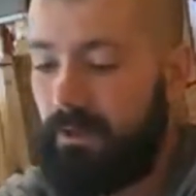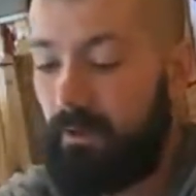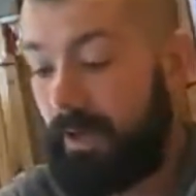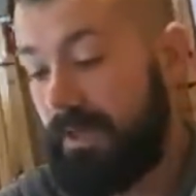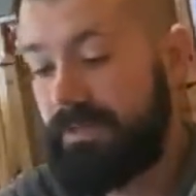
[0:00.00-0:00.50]

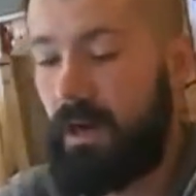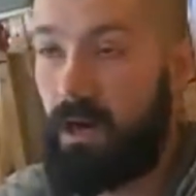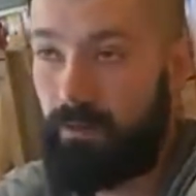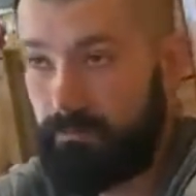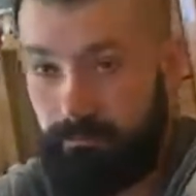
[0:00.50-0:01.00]
Like, he
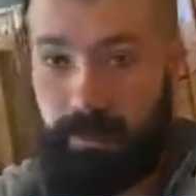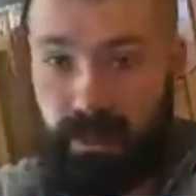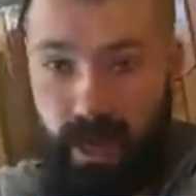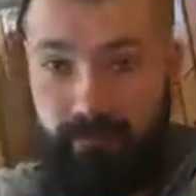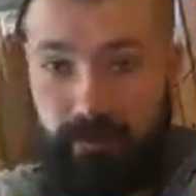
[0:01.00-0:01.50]
saw
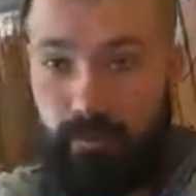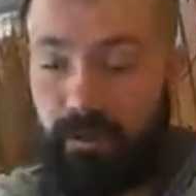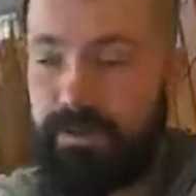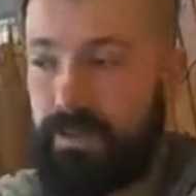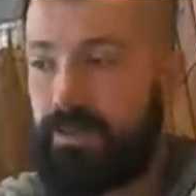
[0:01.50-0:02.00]
me
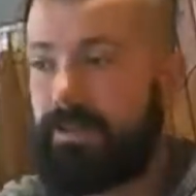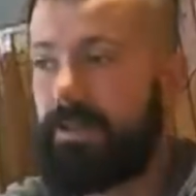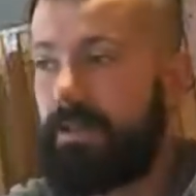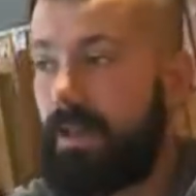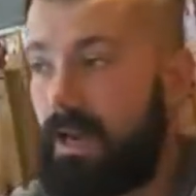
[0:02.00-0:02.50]
afterwards. He didn't see
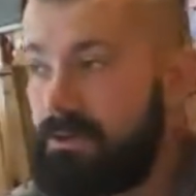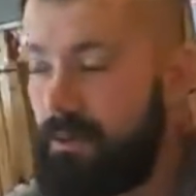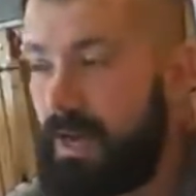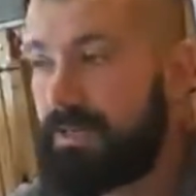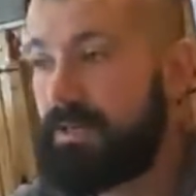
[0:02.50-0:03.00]
the
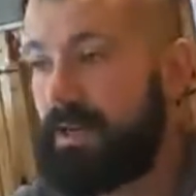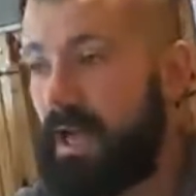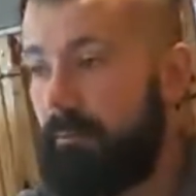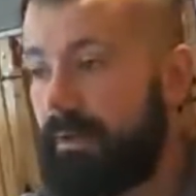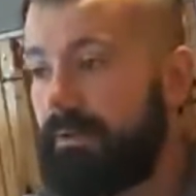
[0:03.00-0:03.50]
actual accident
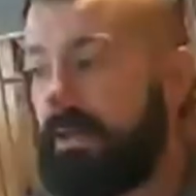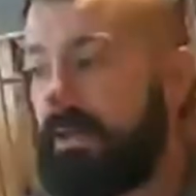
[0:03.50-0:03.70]
happen."